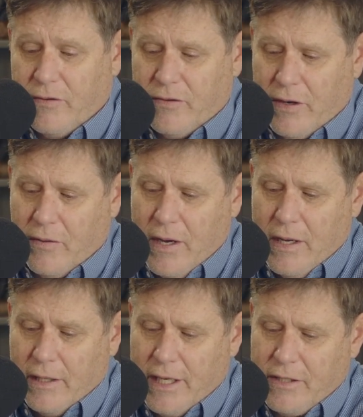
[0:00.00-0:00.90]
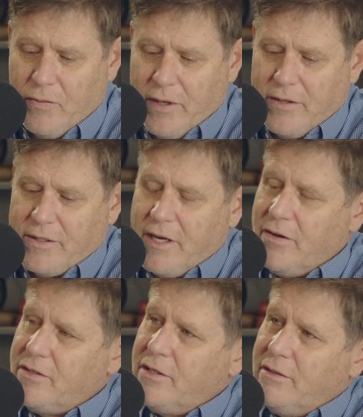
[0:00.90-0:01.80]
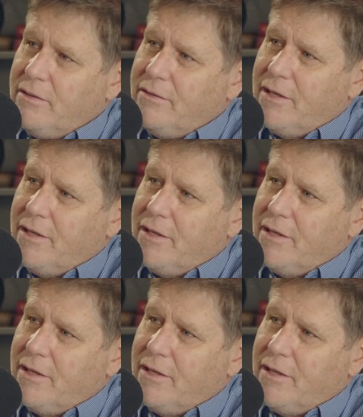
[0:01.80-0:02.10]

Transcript: So glad you're with us, Garrison.